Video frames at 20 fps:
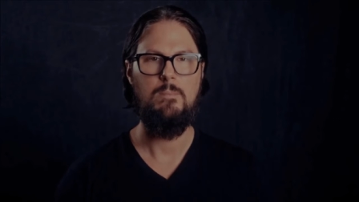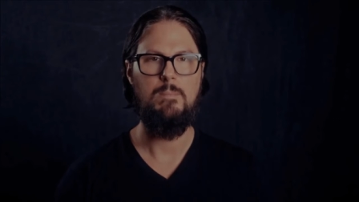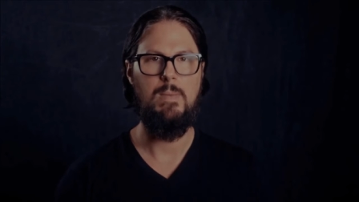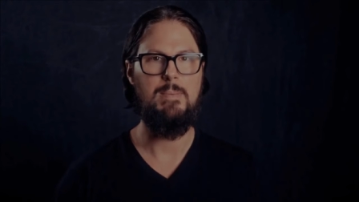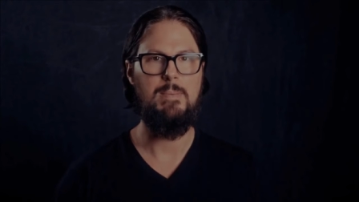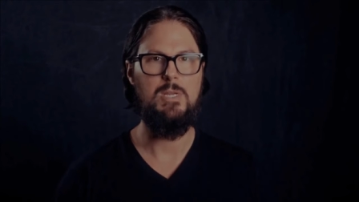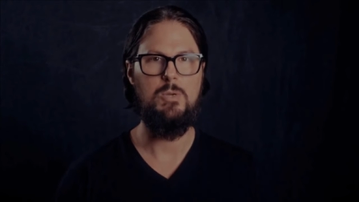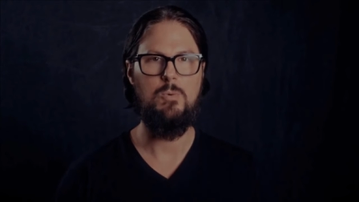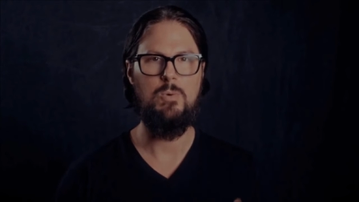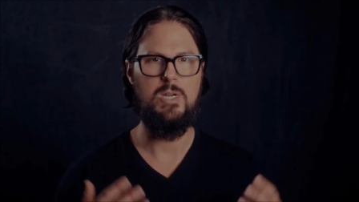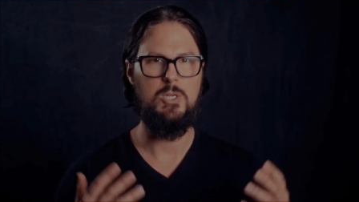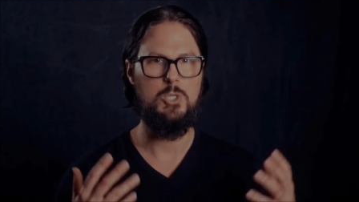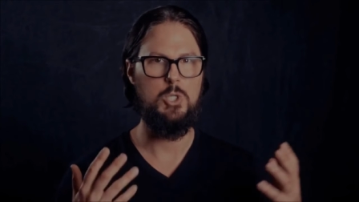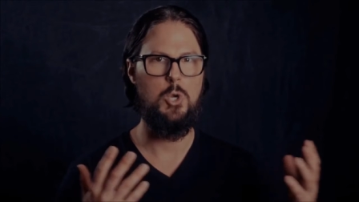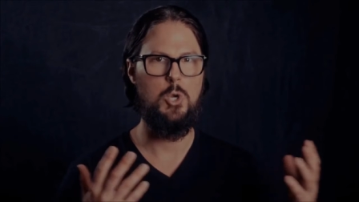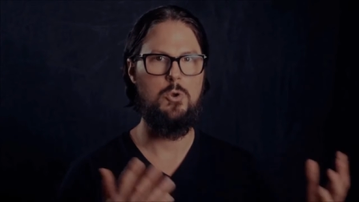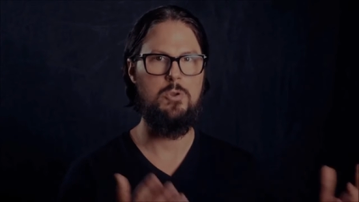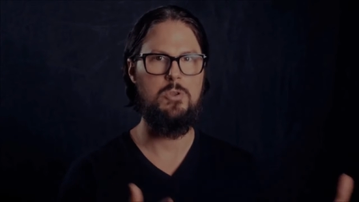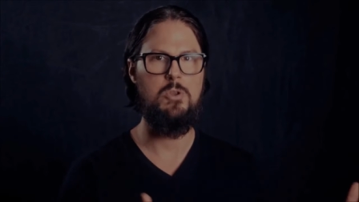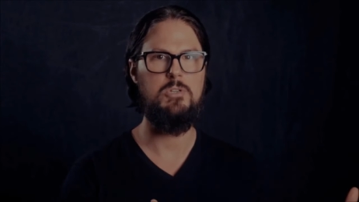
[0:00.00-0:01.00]
Maybe you want to
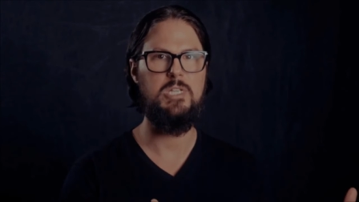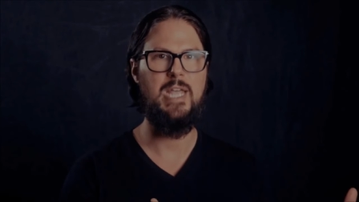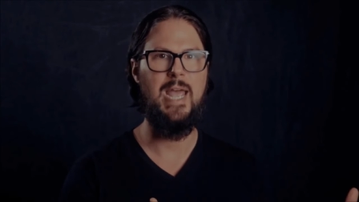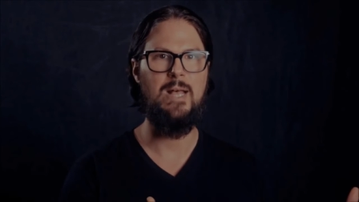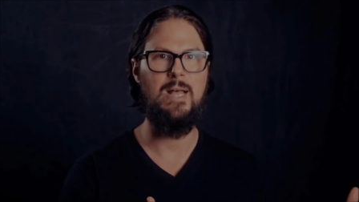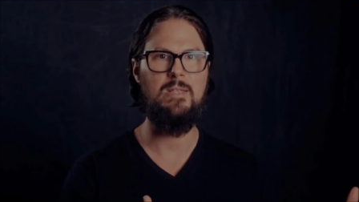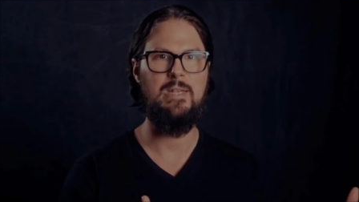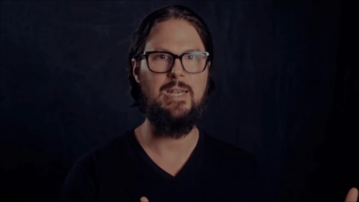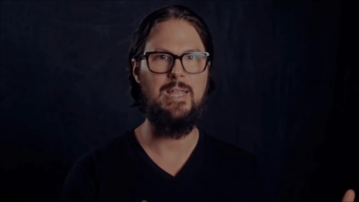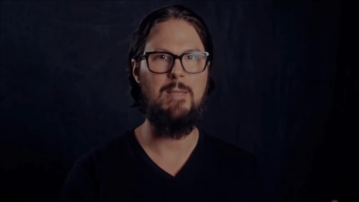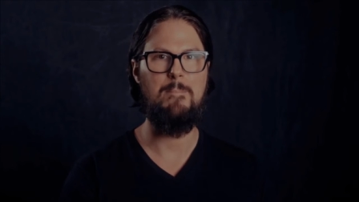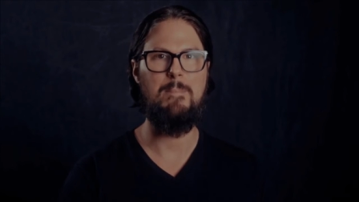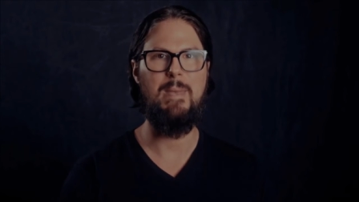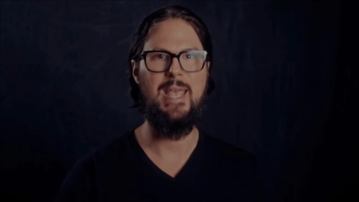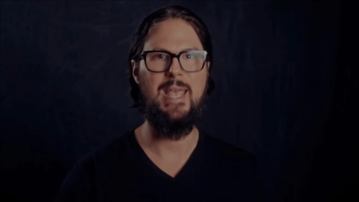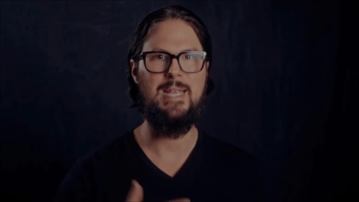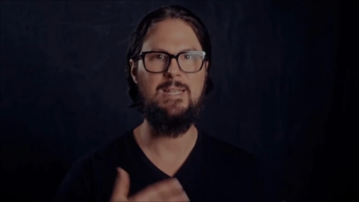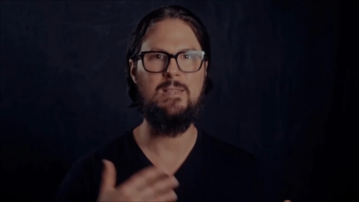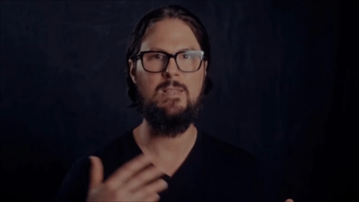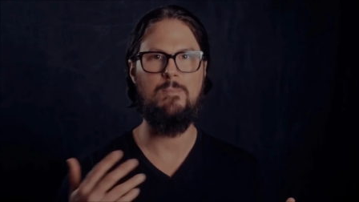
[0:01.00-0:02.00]
turn your talent and get
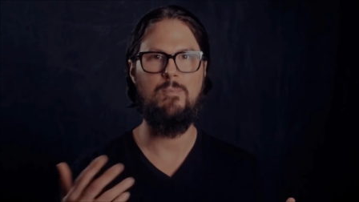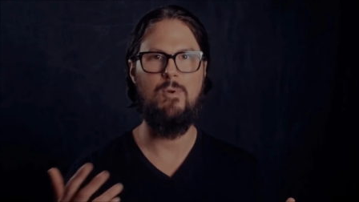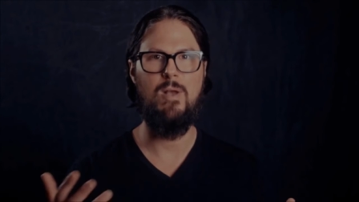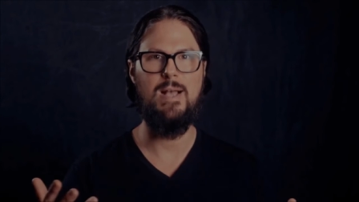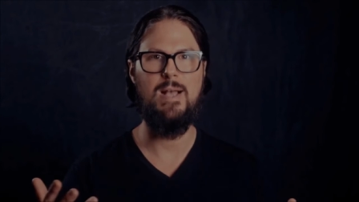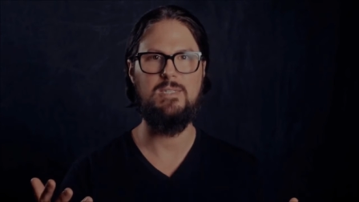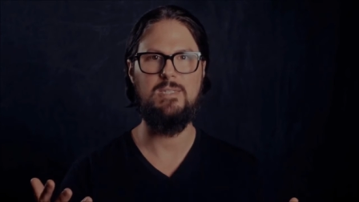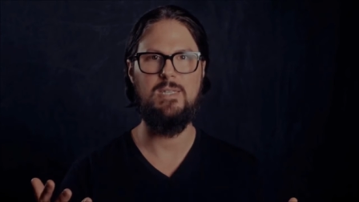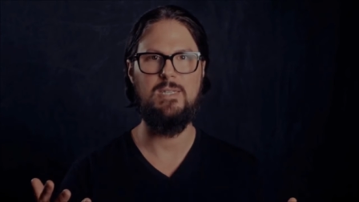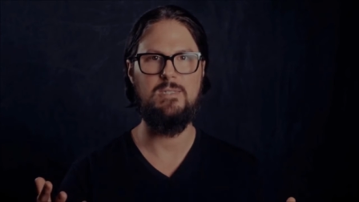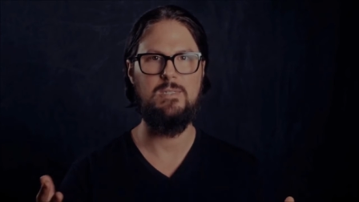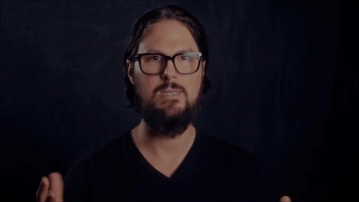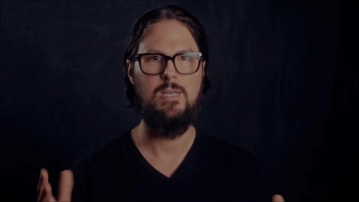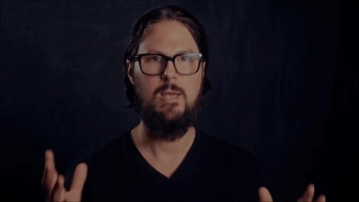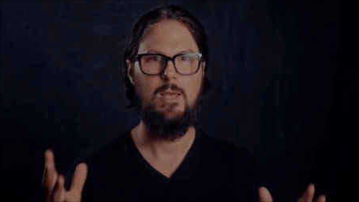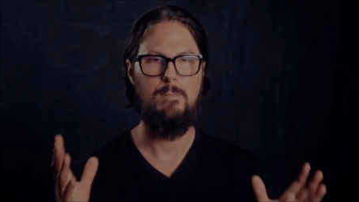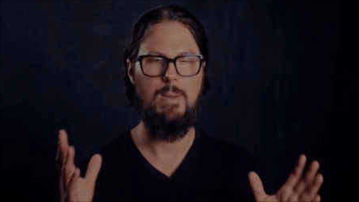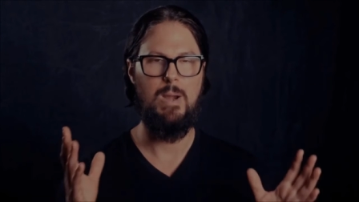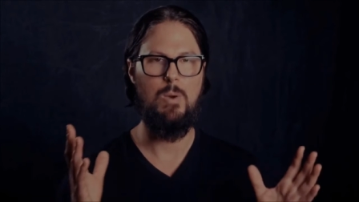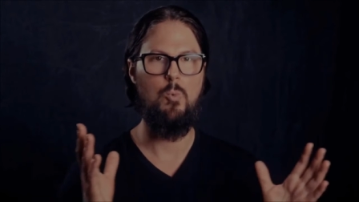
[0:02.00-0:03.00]
paid in the process
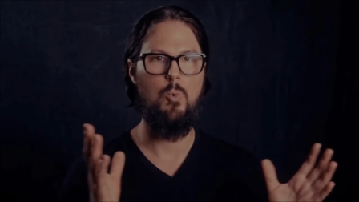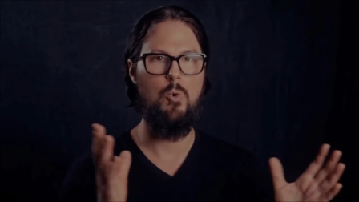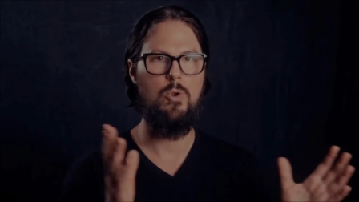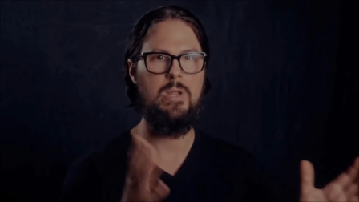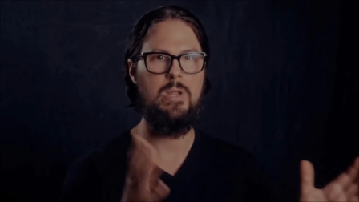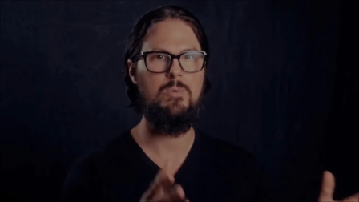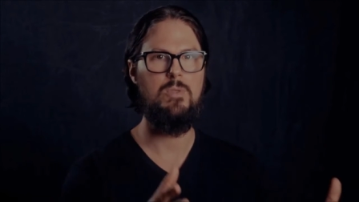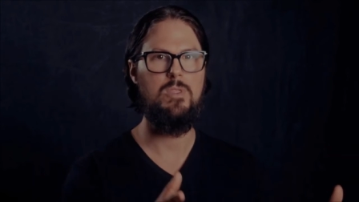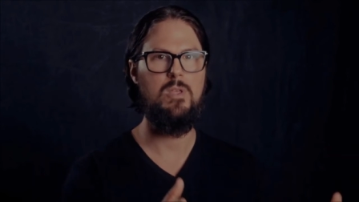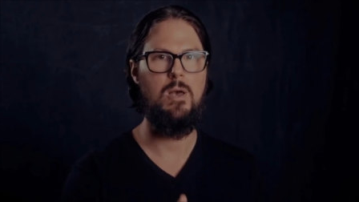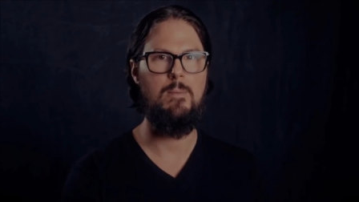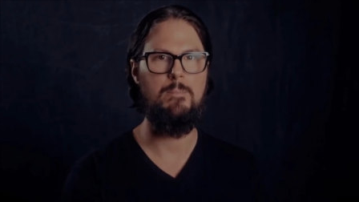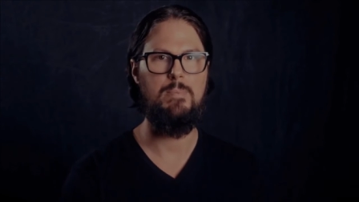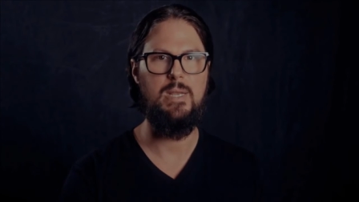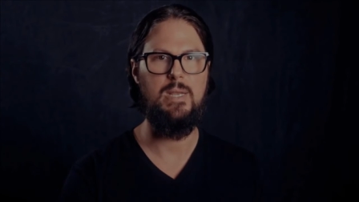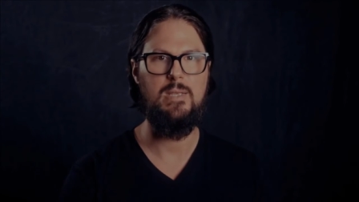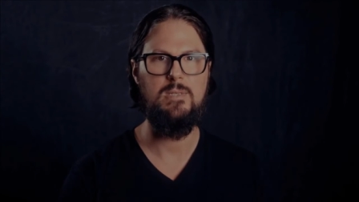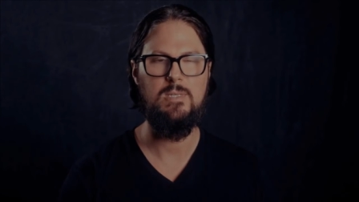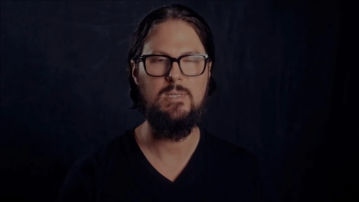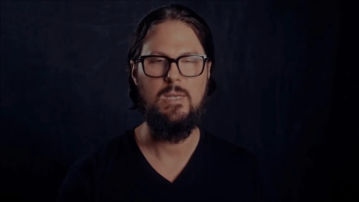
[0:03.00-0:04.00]
by working with
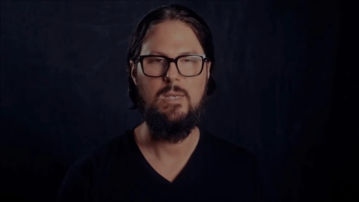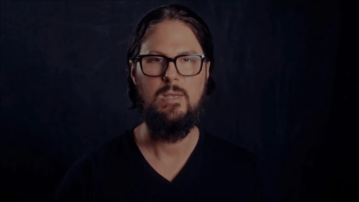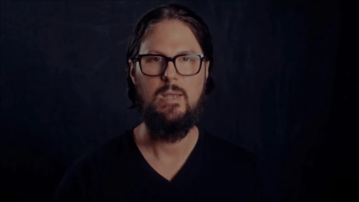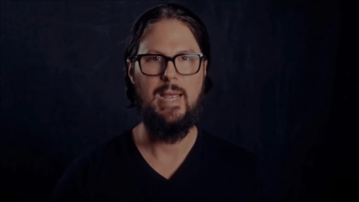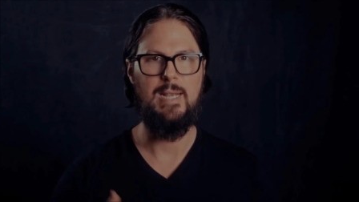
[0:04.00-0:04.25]
companies